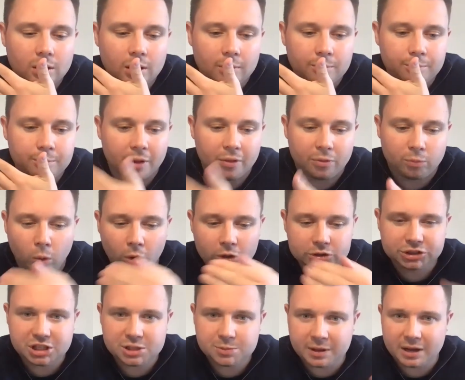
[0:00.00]
But what
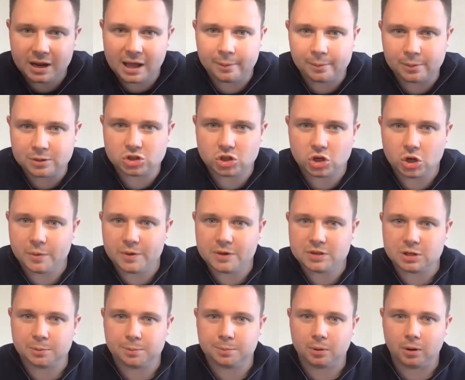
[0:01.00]
she's been able to do is
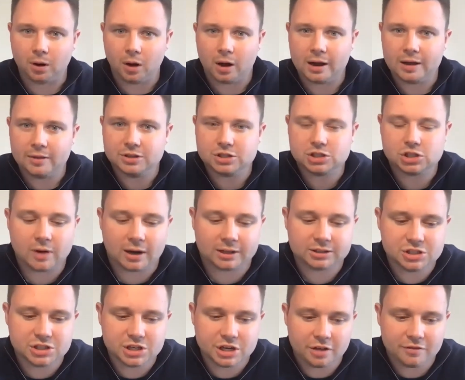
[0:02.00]
apply the
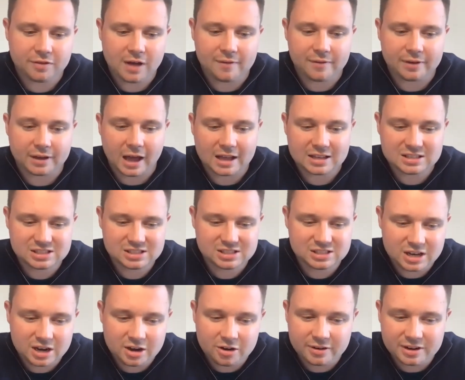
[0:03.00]
strategy of having a
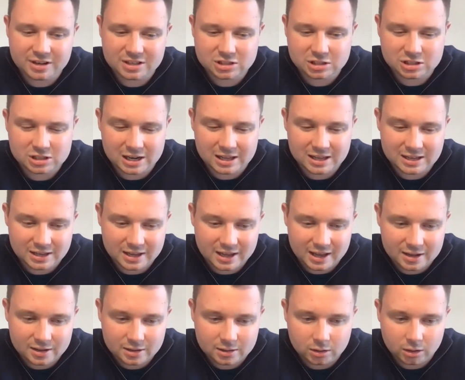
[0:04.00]
seriously
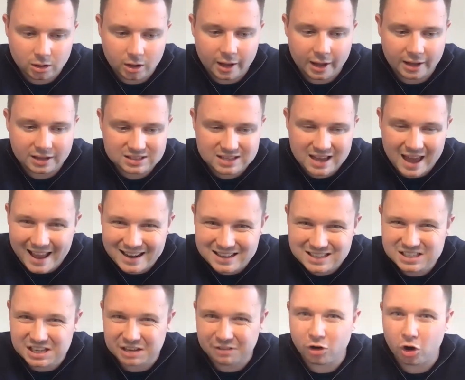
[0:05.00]

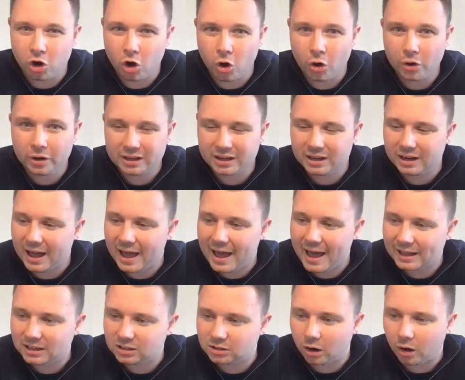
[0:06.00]
attentive hook and a
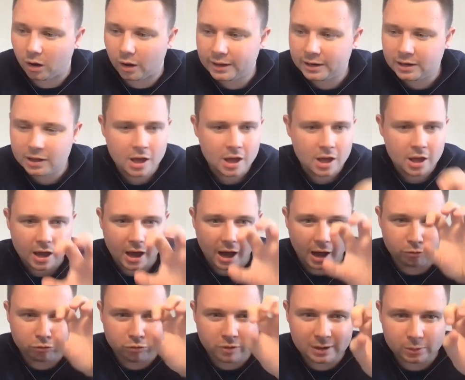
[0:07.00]
headline, a
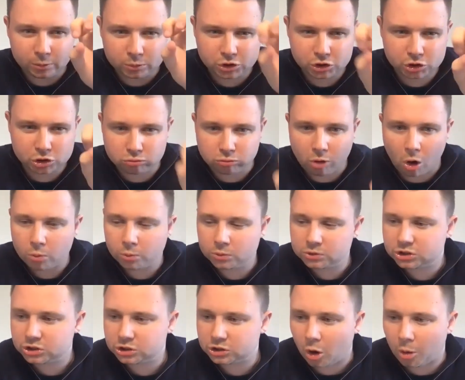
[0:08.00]
real
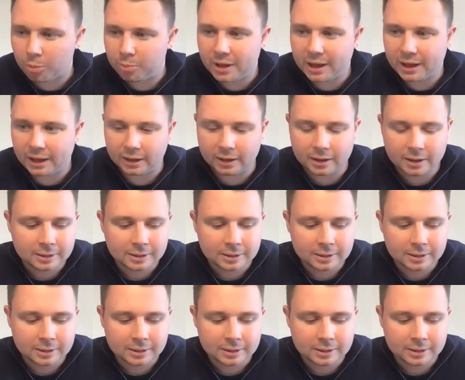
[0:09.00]
scroll-stopping